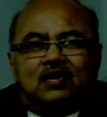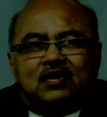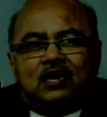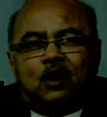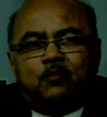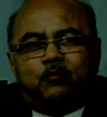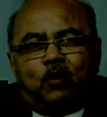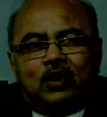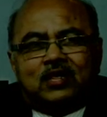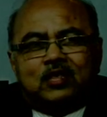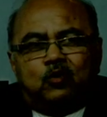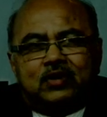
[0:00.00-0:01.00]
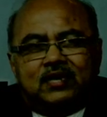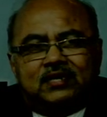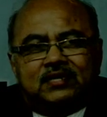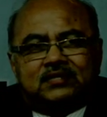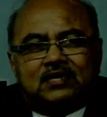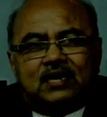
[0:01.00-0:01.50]
Now, policy
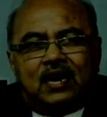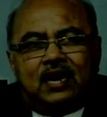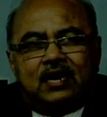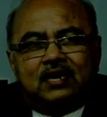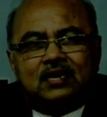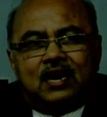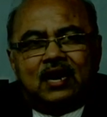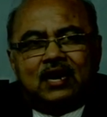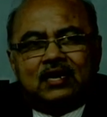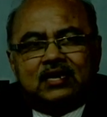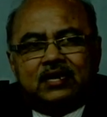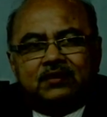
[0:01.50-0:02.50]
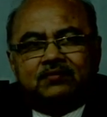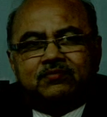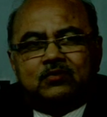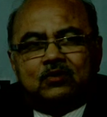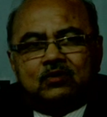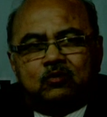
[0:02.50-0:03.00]
orientation. Ariga gives